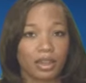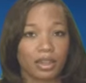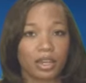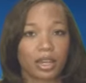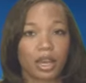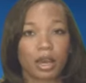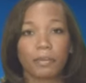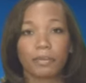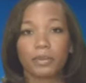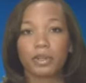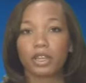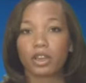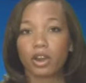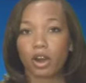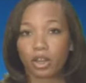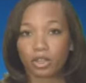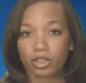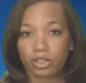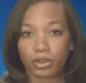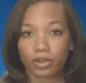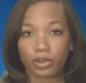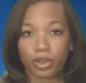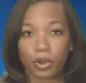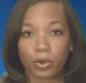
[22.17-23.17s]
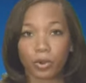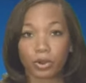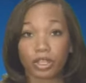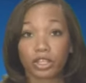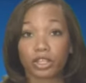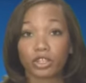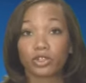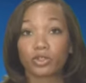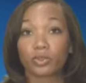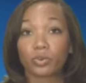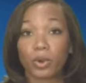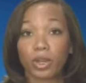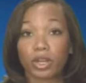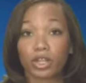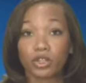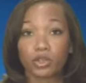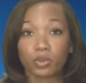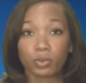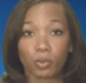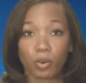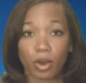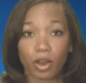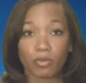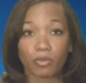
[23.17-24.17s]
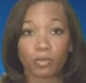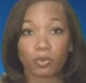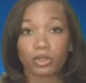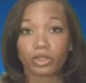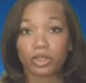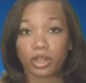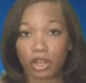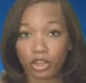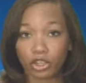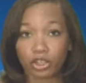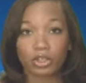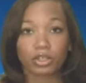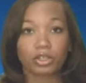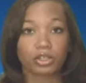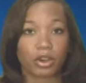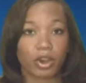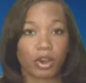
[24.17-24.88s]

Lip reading: The company also lowered its 2012 production